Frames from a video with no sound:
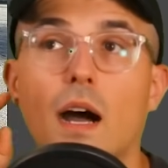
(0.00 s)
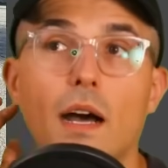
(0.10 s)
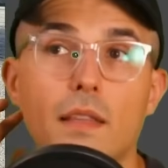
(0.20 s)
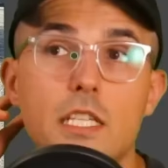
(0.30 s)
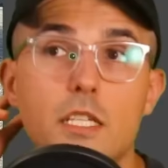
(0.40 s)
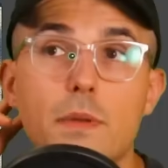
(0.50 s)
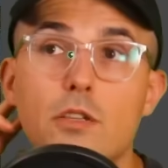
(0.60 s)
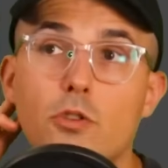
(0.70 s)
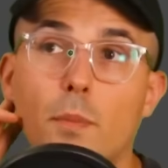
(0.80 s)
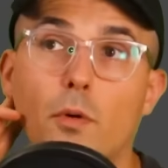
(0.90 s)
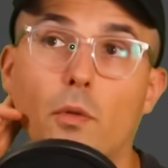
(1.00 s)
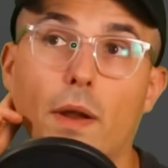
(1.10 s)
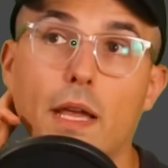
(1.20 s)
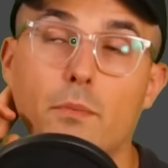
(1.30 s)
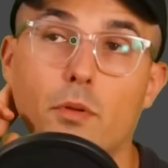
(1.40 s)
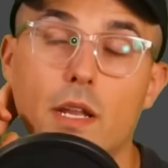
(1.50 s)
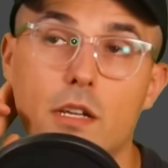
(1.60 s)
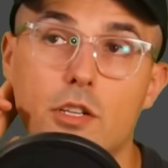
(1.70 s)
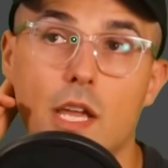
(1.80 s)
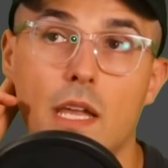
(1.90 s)
This Speed Triple ran pretty
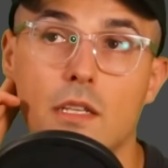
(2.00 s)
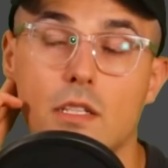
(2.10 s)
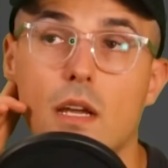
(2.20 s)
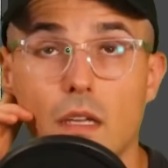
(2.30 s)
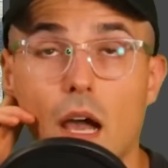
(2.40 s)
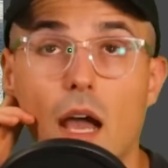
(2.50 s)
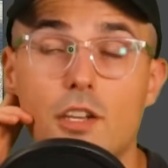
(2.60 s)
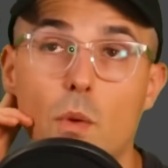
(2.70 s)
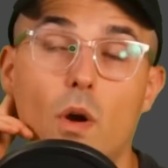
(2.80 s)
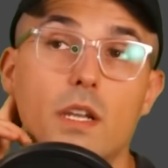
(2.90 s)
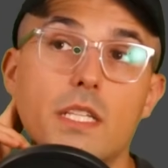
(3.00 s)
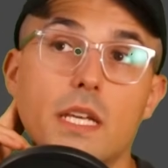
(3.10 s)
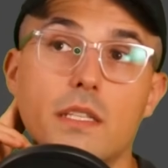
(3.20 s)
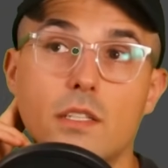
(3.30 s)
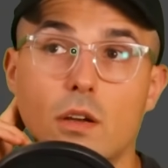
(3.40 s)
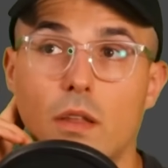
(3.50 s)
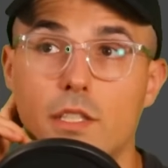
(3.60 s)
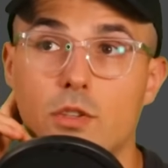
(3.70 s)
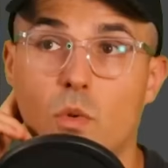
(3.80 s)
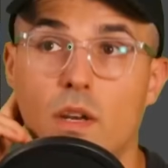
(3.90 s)
unchanged. Gosh, I want to say until
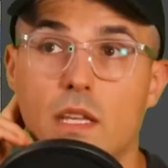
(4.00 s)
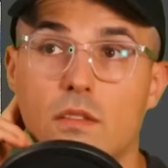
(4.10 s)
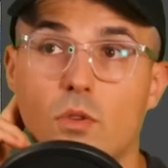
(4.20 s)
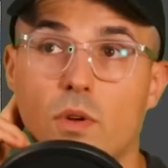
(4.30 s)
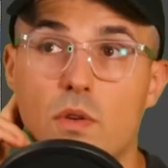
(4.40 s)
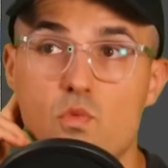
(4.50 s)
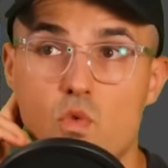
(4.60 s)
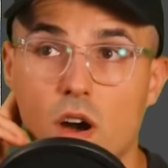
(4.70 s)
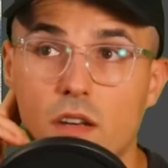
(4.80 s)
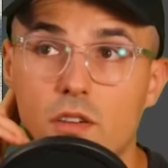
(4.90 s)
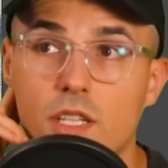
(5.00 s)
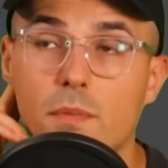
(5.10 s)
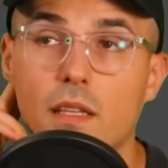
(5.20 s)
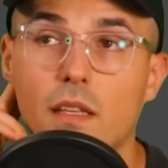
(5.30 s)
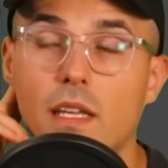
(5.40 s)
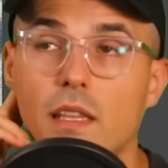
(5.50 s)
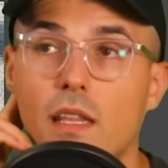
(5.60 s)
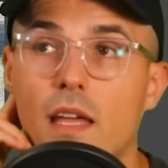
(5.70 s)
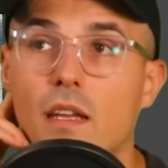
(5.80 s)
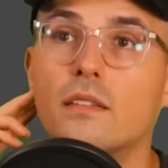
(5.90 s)
2021 or something like
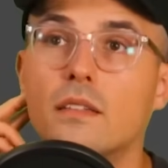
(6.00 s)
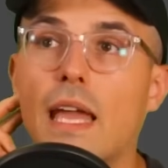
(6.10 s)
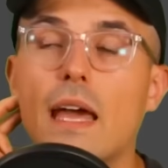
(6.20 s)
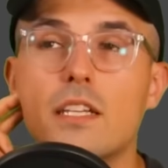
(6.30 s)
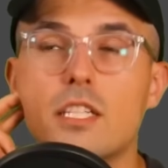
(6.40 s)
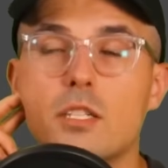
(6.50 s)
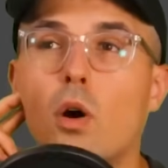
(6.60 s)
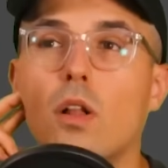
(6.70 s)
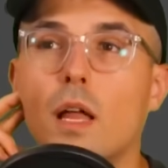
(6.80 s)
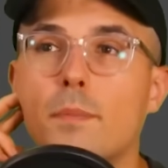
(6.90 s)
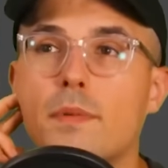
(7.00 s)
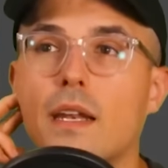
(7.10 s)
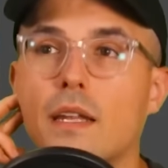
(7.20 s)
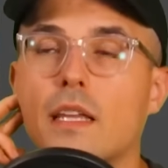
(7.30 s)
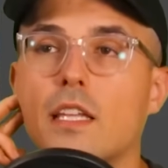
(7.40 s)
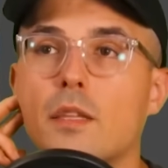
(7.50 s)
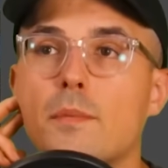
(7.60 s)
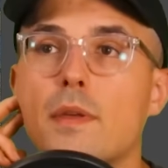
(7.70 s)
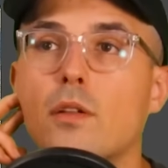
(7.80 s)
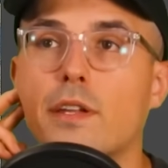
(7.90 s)
that. They had a small update, I think, in the
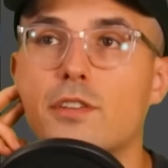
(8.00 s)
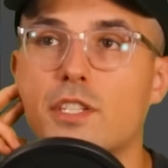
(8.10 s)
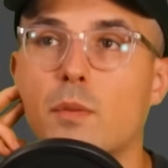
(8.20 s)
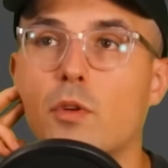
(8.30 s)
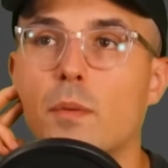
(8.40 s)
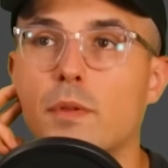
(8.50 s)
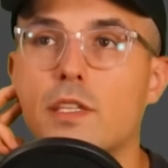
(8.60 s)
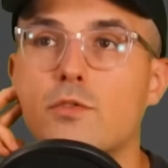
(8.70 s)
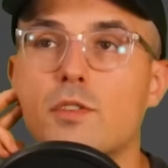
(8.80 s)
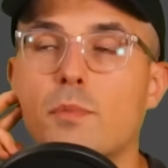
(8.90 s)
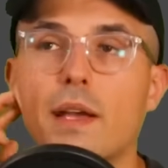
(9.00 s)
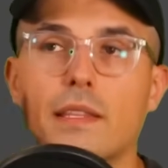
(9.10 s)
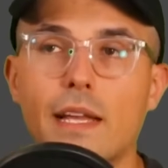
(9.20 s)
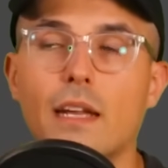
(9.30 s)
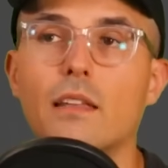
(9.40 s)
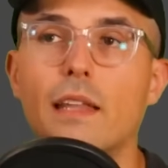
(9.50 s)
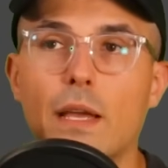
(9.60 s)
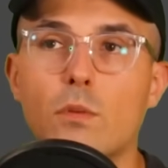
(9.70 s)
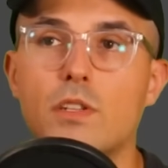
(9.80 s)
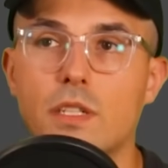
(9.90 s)
middle there somewhere, but this was a bike that kind of
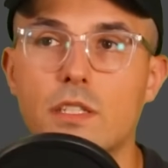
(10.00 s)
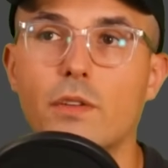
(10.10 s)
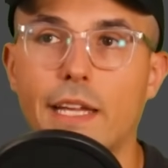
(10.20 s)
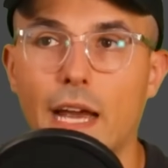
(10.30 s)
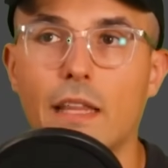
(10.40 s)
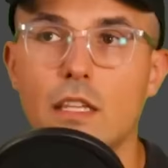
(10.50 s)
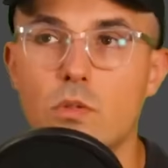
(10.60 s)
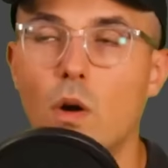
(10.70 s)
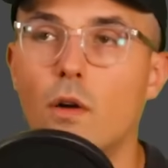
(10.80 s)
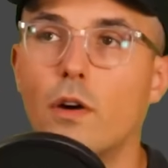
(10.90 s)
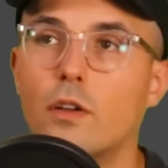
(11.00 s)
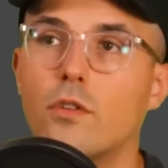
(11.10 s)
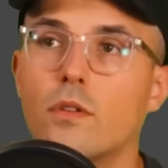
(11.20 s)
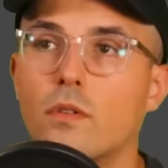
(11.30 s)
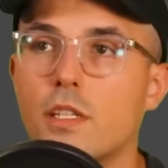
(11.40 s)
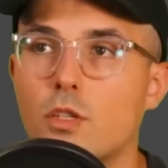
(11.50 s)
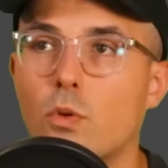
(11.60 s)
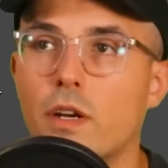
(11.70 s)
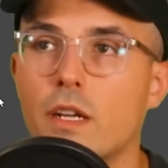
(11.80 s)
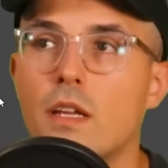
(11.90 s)
languished until they got the 1200 really
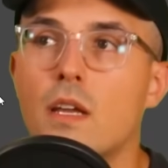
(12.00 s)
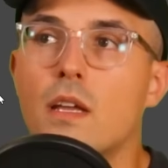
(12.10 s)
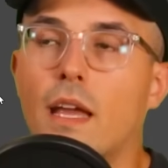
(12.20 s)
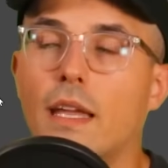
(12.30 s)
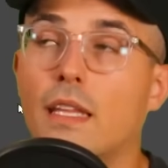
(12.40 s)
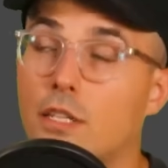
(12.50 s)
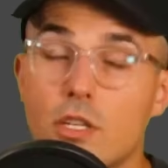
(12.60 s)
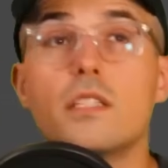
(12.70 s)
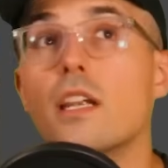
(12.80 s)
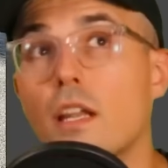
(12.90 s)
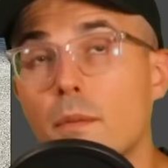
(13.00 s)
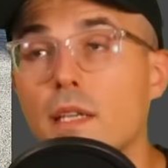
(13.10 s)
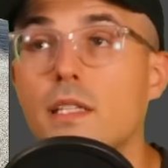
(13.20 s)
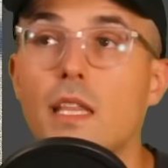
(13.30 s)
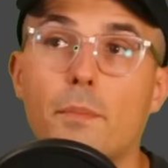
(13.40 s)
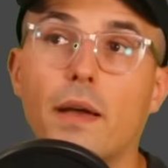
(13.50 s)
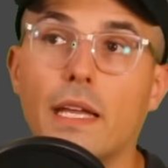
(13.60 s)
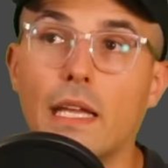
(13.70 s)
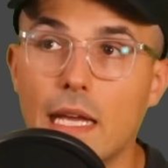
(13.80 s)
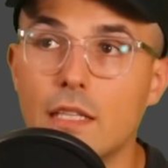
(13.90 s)
sorted. And they just did an update to that
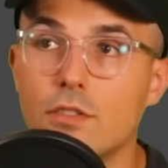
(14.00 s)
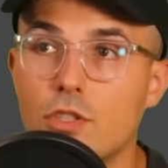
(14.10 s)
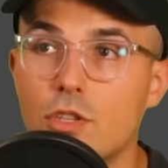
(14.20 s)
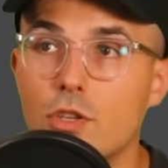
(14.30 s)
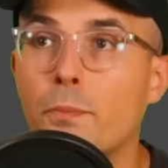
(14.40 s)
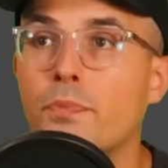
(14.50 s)
bike again, too.